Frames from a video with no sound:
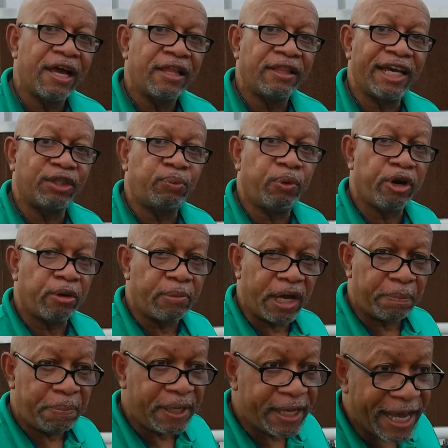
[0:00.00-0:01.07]
That's where my
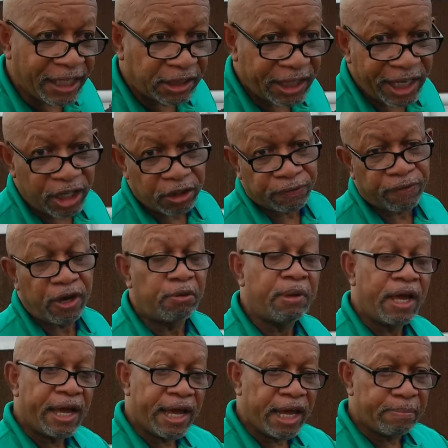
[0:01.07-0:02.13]
PhD is from,
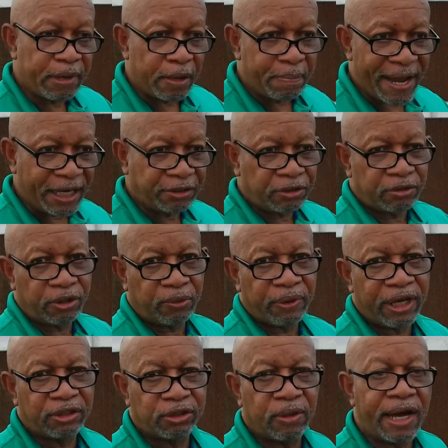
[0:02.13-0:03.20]
and my bachelor's degree
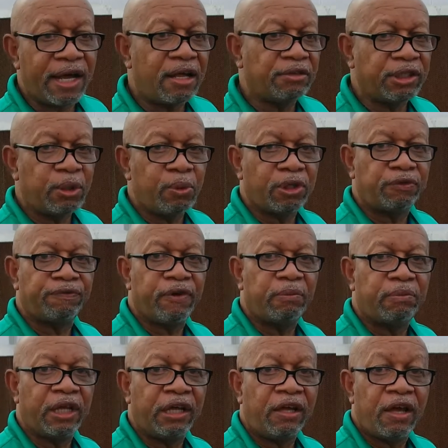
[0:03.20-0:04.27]
in zoology was from
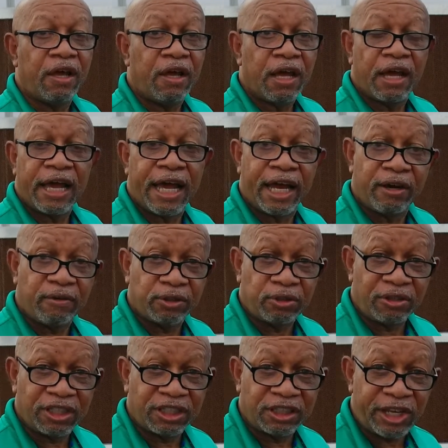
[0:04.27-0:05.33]
the
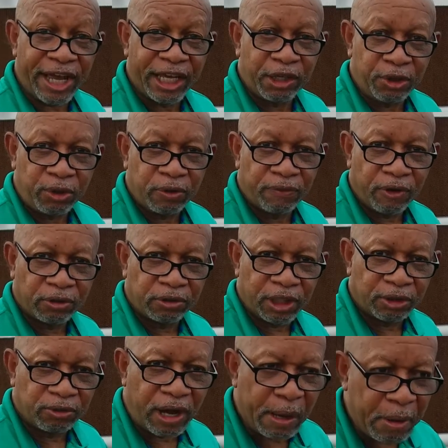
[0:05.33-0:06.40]
Arizona State University.
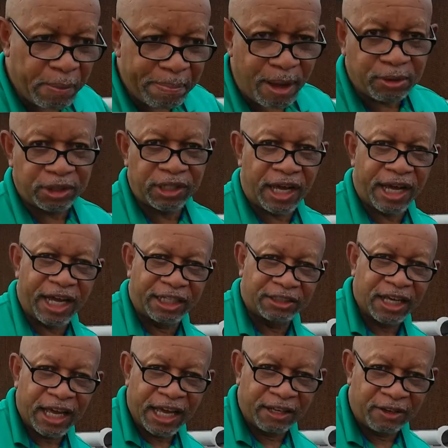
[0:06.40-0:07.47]
So I'm on both sides.
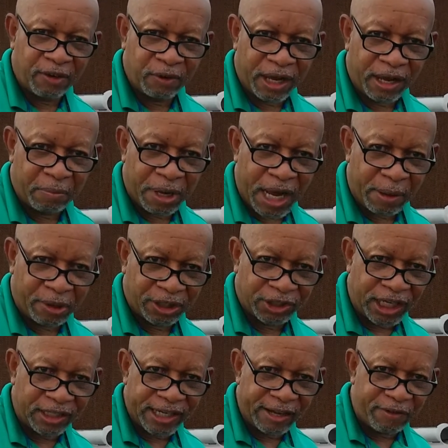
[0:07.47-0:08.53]
You know, I'm on
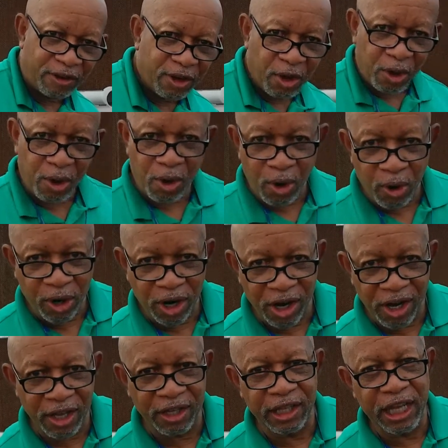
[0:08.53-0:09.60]
Sun Devil or
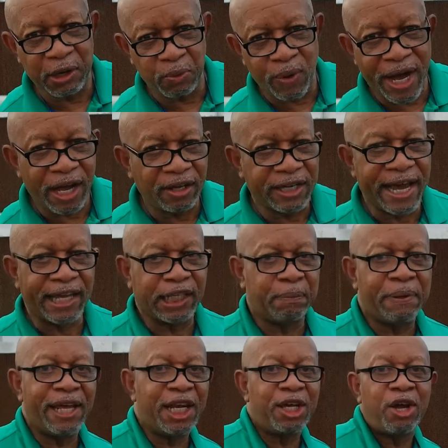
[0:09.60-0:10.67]
on the Wildcat,
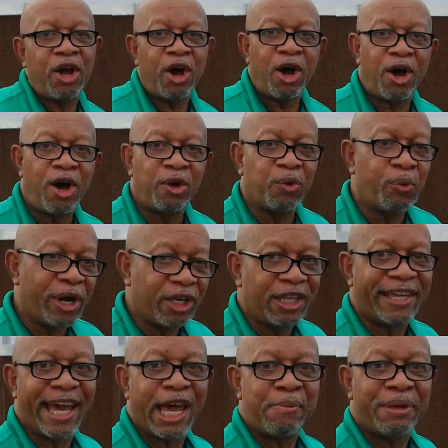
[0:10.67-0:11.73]
depending on where the
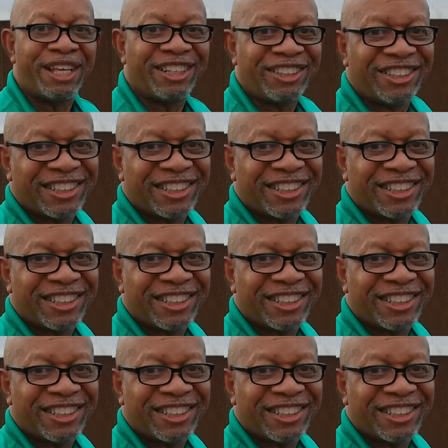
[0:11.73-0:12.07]
game is.